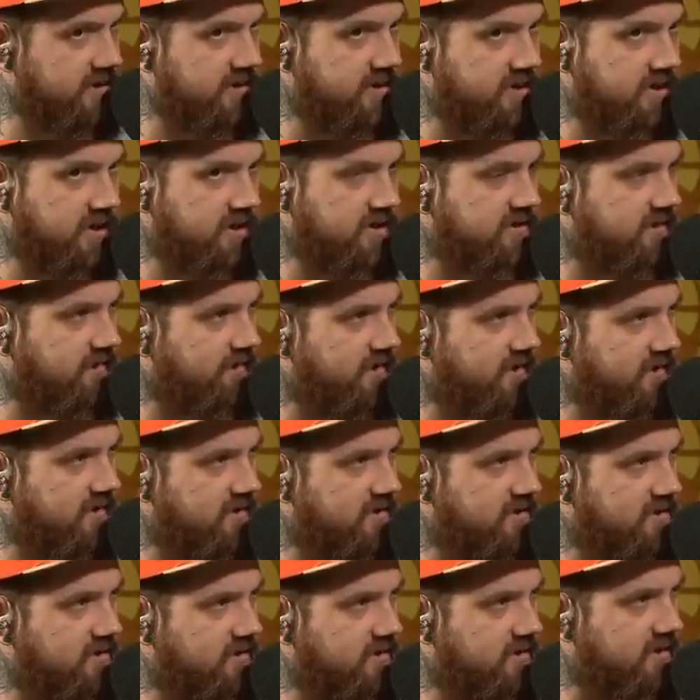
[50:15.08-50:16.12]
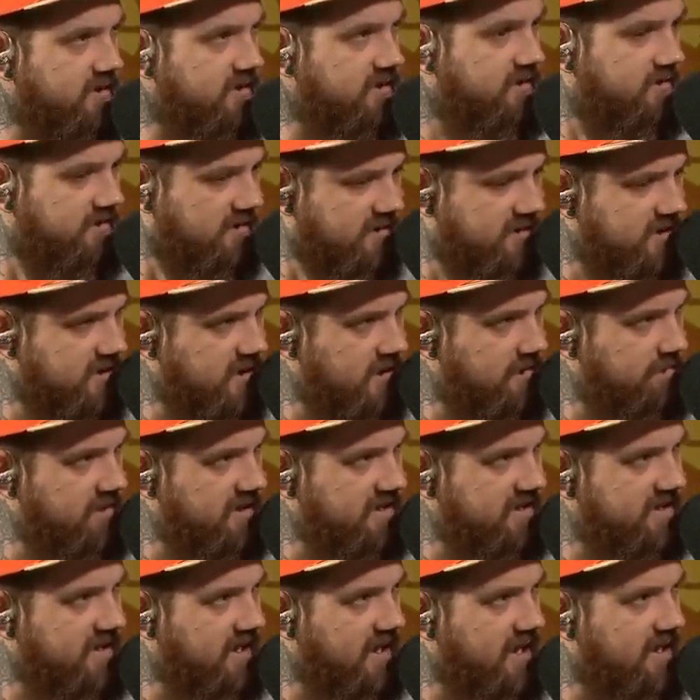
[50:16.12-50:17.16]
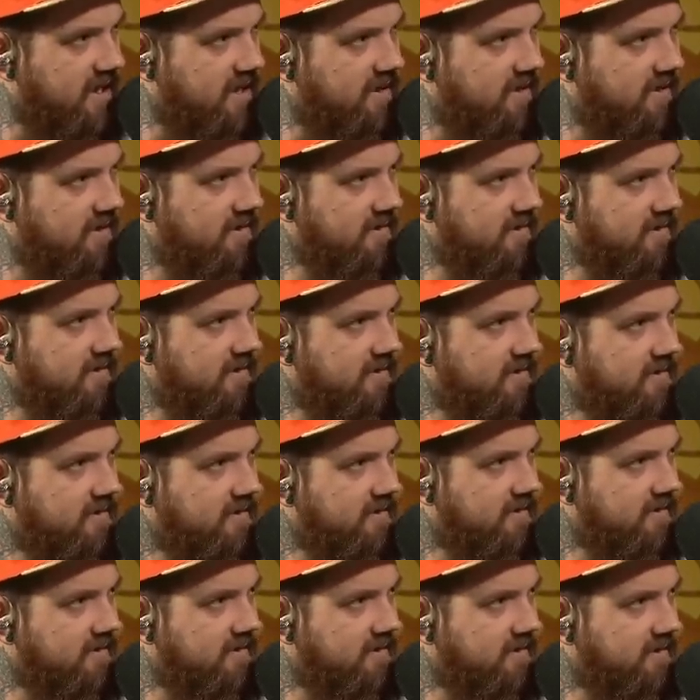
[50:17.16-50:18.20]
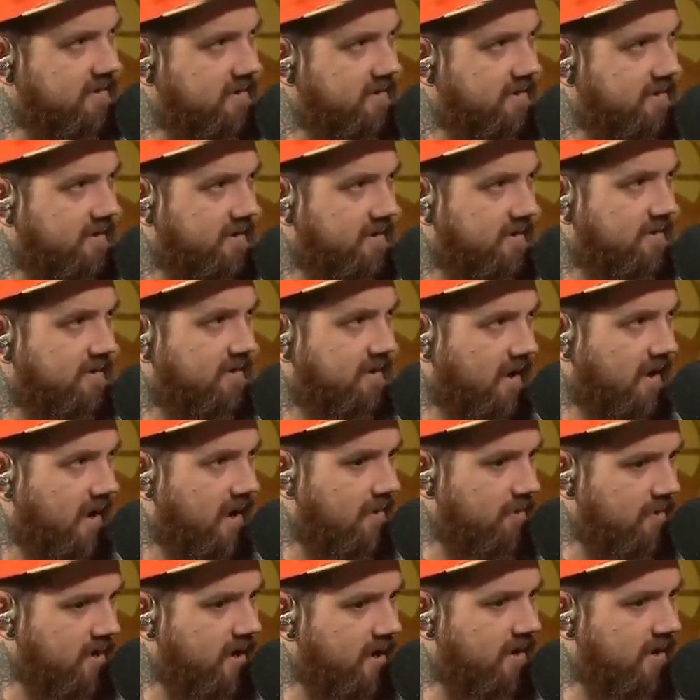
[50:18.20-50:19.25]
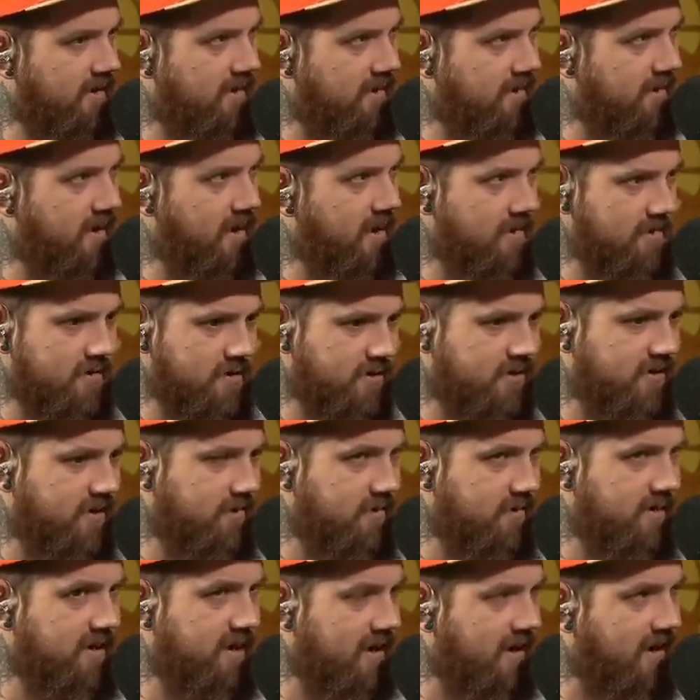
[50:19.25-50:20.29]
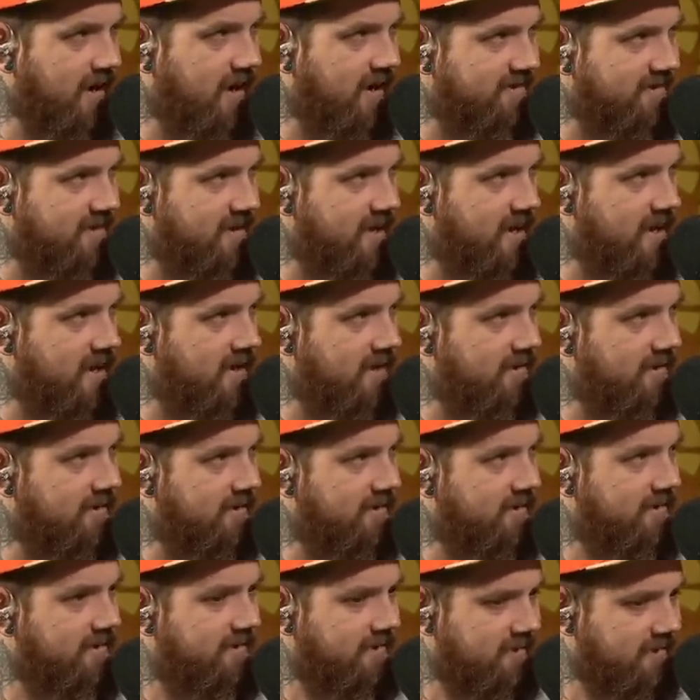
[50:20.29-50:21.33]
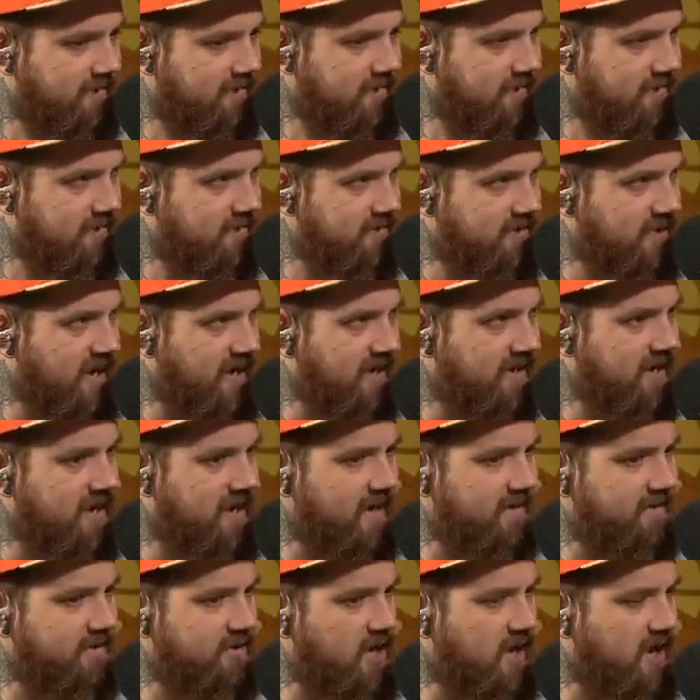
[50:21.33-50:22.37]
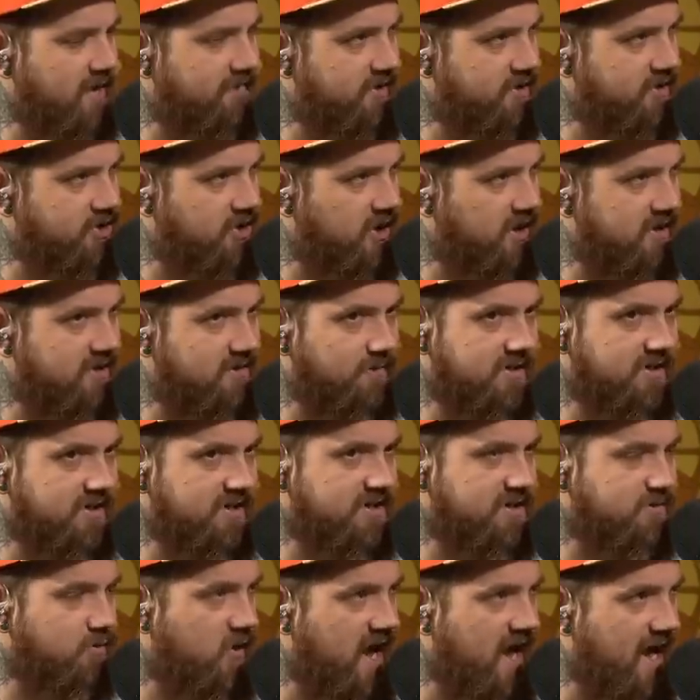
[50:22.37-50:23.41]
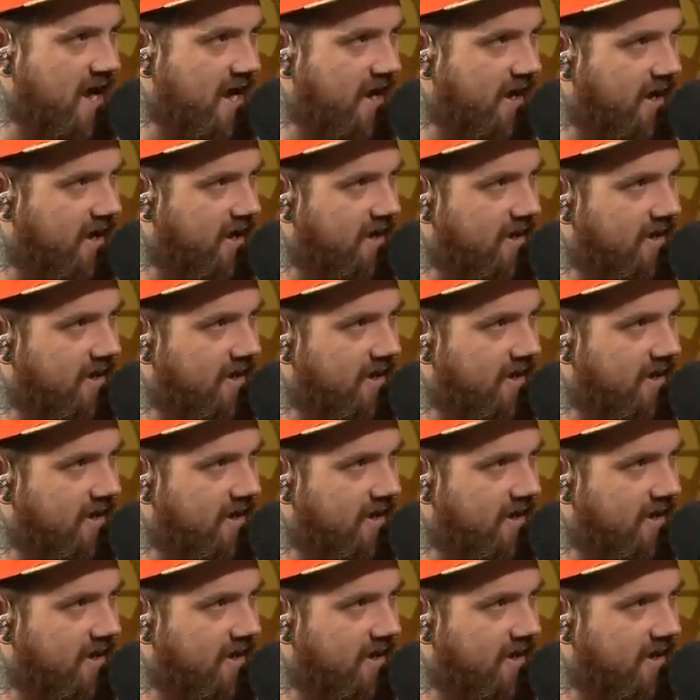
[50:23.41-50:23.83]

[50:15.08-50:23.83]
see Justin Fields do the the slip and slide? It was that was awesome. I mean, you tell me that guy's not that guy's awesome. Not having a good time. swag?